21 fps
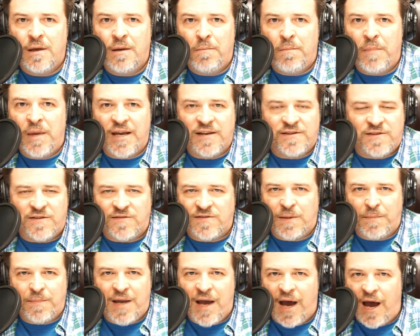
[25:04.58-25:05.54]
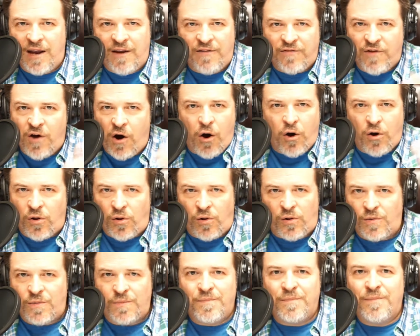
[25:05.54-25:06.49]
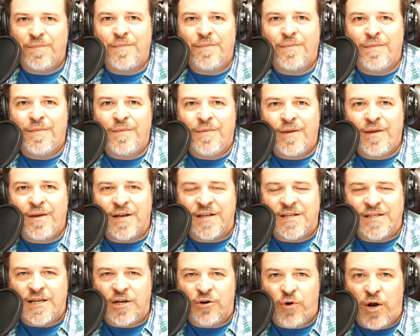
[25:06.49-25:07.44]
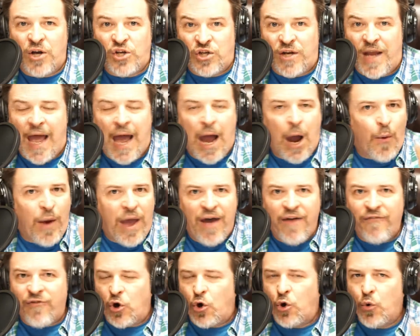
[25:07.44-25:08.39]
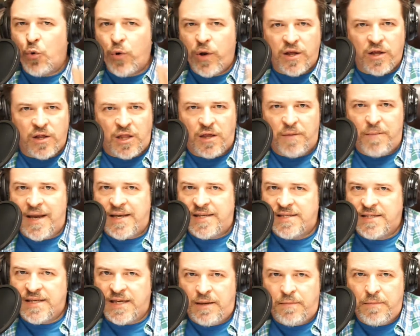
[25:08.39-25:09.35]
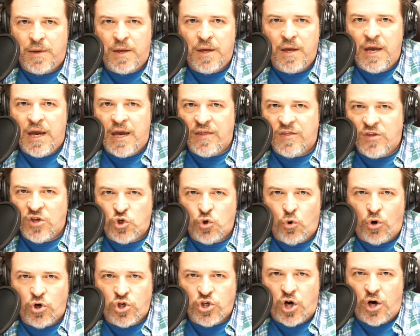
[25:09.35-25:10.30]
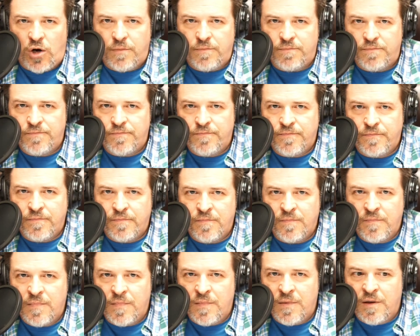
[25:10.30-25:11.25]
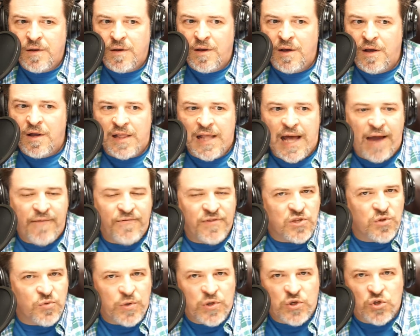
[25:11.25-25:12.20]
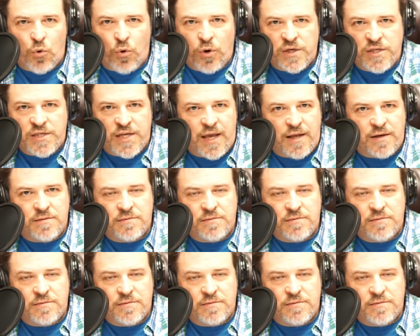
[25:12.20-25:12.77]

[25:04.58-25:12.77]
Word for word: because of some kind of carnal consideration, however critical it may seem in the short term. Life is 70.